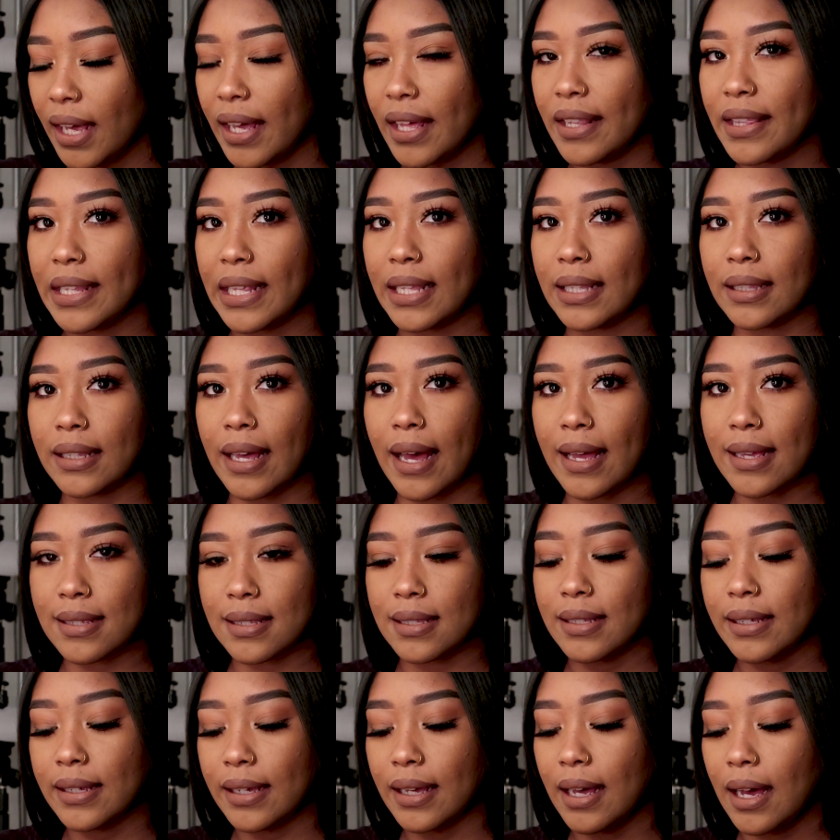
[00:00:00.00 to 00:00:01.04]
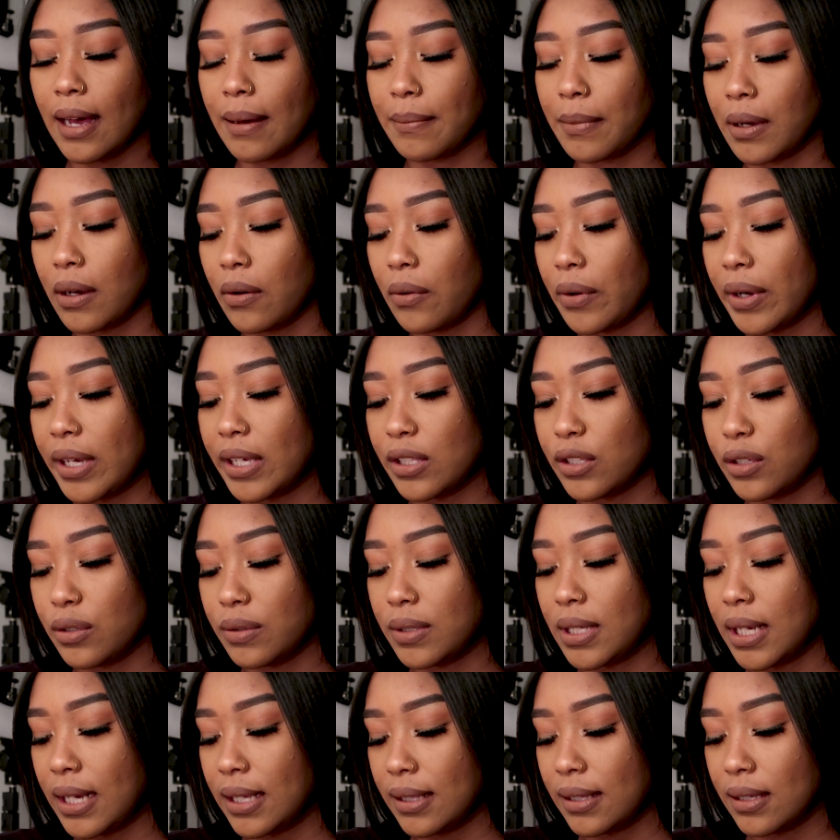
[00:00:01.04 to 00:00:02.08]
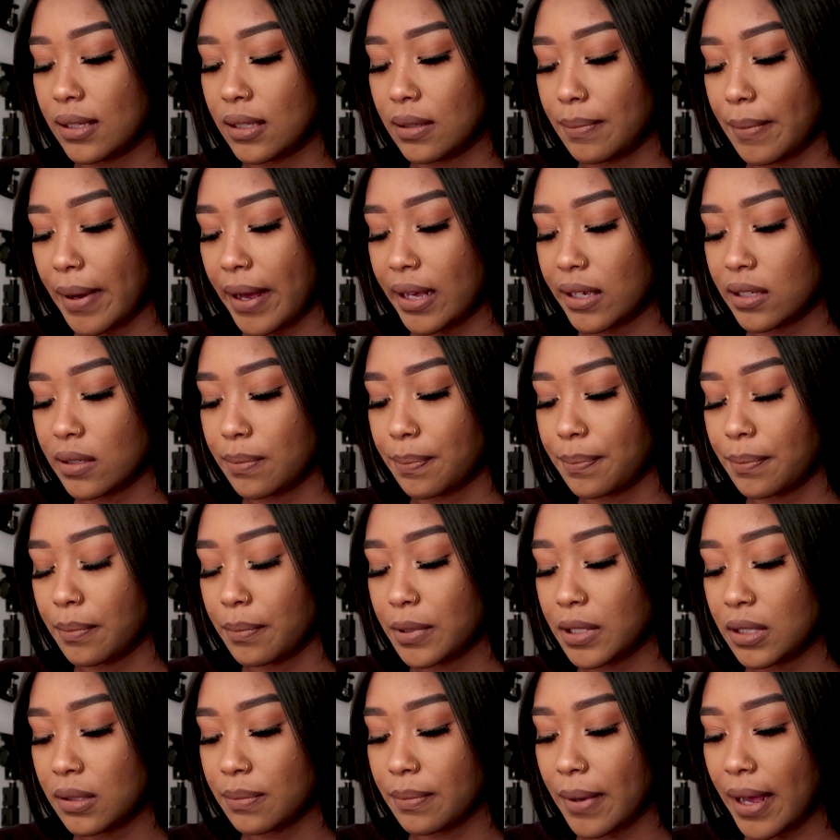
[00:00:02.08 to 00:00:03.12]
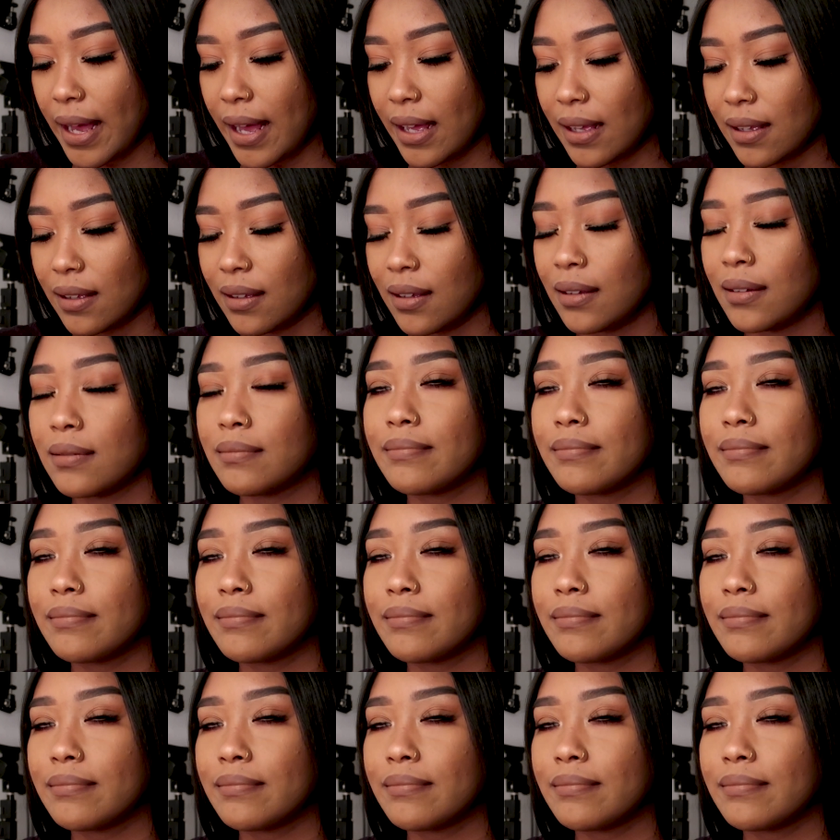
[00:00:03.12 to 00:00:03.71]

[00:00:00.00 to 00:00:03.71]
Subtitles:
And then lastly, I'm going to take the Smashbox